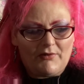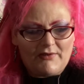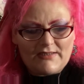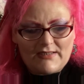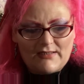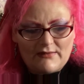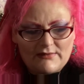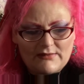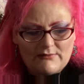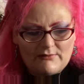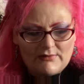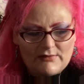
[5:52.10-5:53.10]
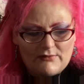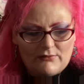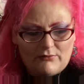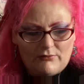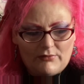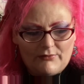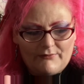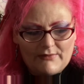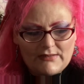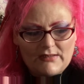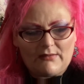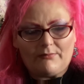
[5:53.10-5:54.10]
on his hand because I don't want it to. Oh, look, it's like a